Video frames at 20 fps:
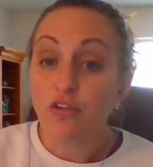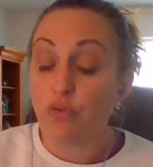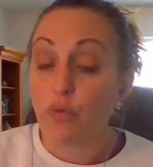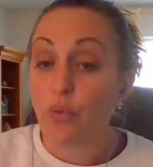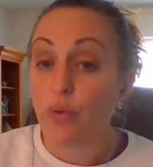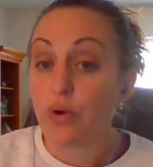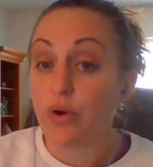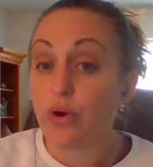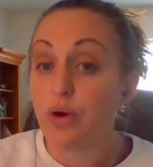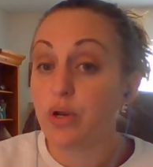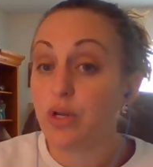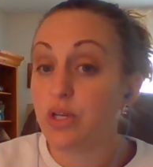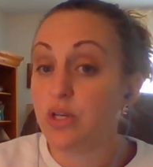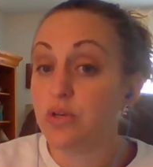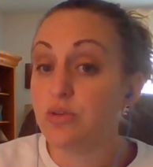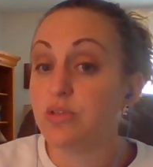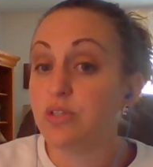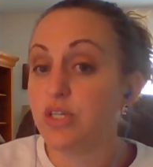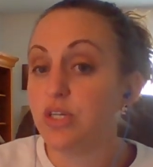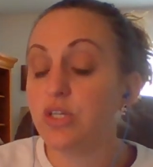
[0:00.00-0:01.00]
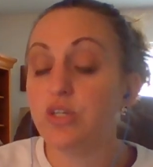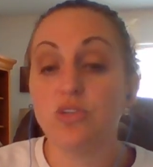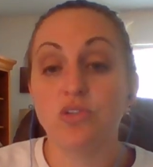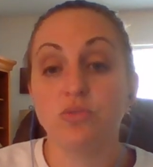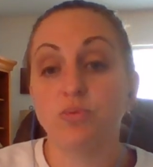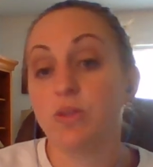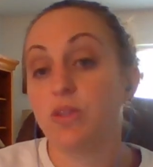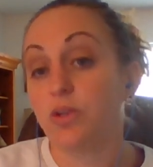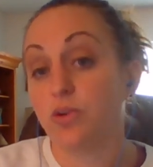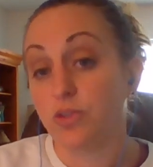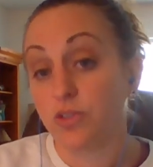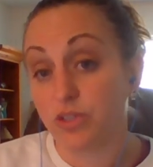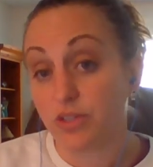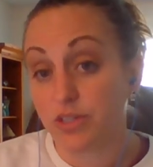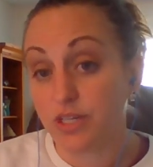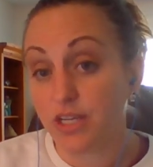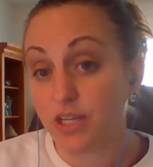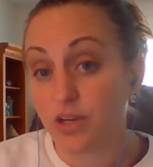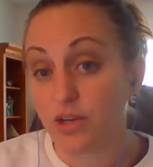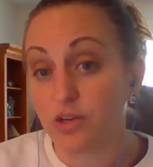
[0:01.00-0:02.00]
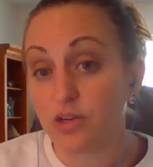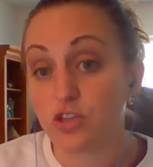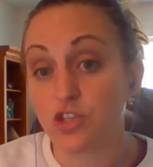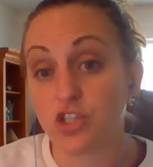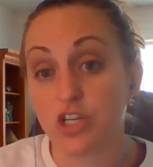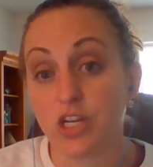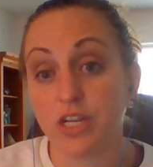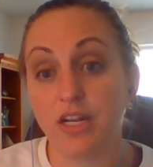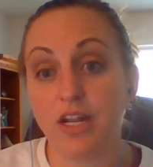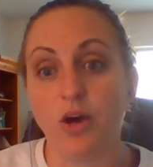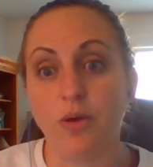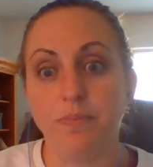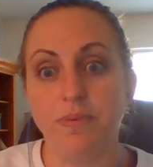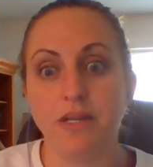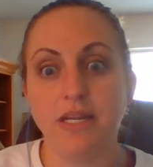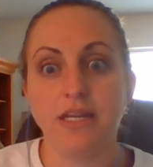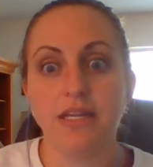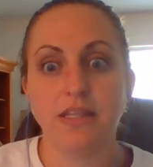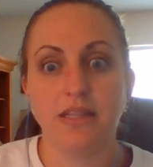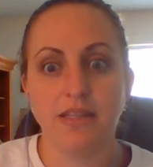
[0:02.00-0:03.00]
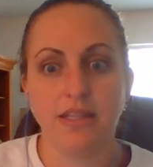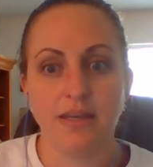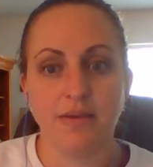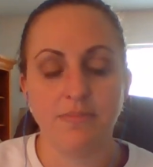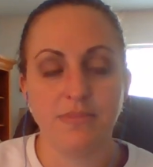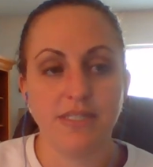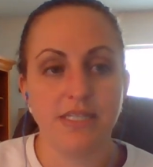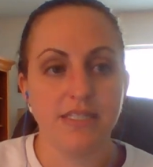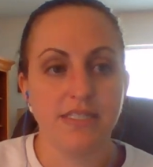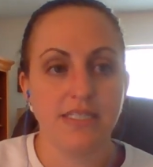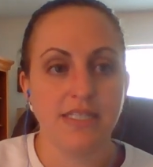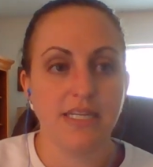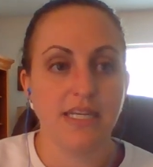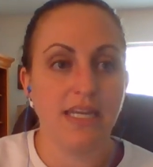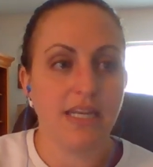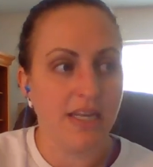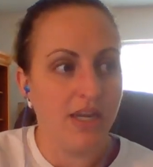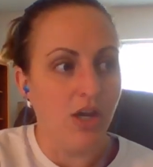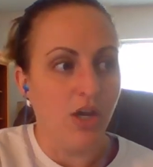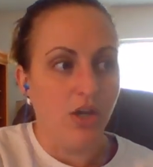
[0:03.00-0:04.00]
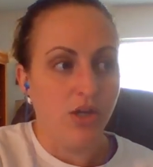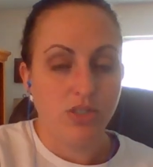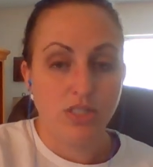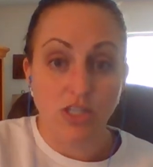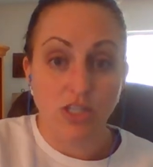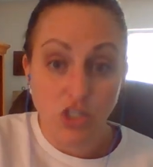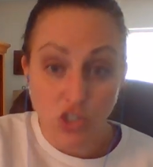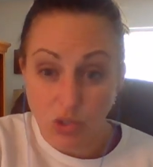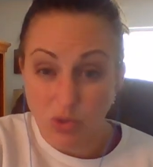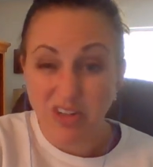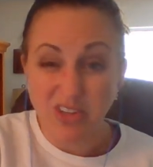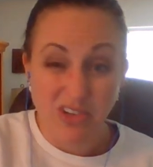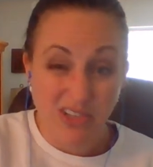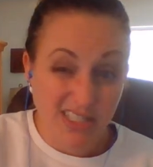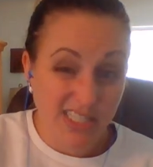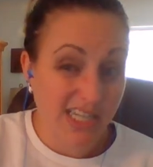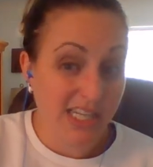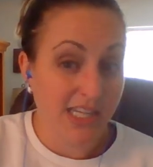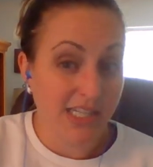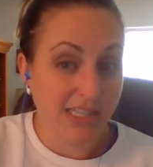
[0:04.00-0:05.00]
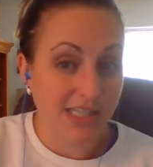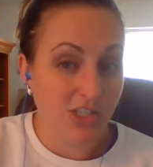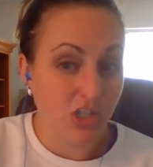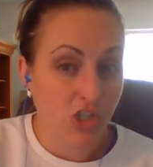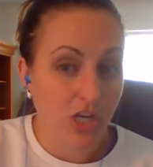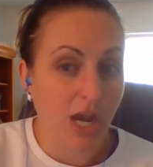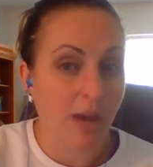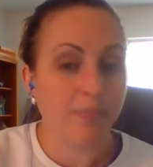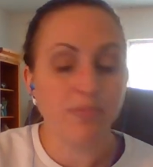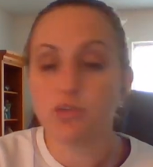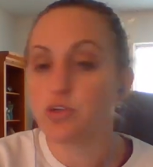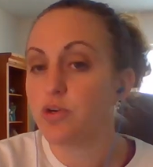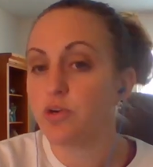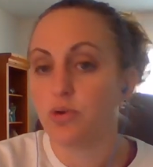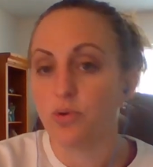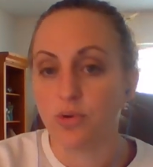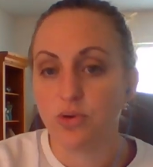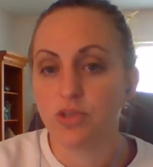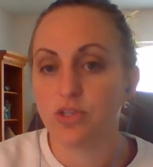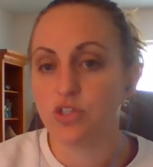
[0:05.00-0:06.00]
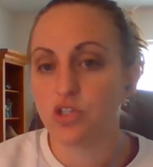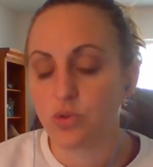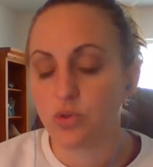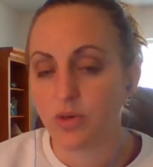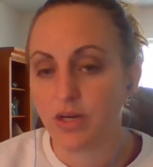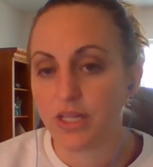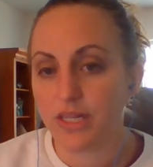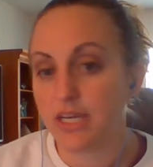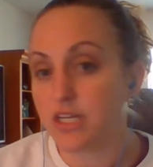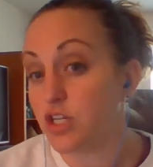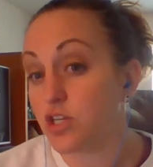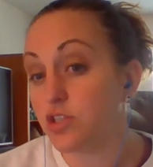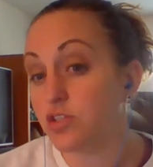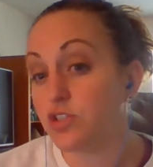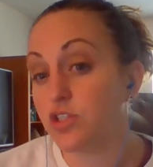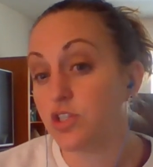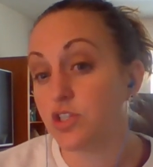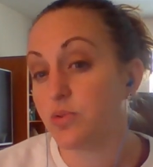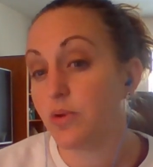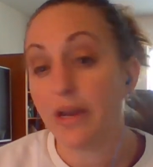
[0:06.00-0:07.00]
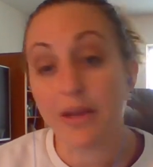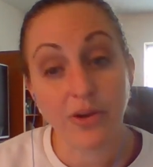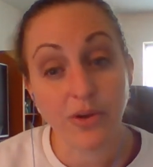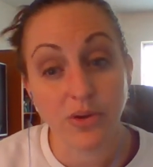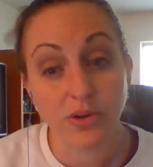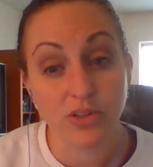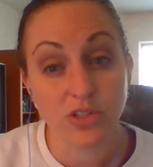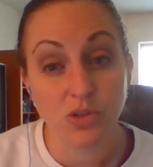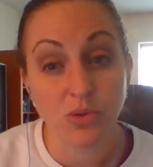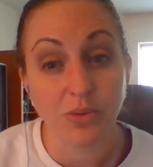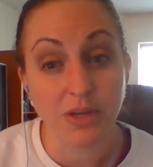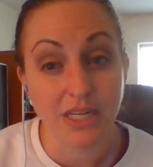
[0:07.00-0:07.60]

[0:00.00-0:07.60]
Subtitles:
for you to use with your learning coach and helping them to see, did you understand the chapter or the story that you just read, or do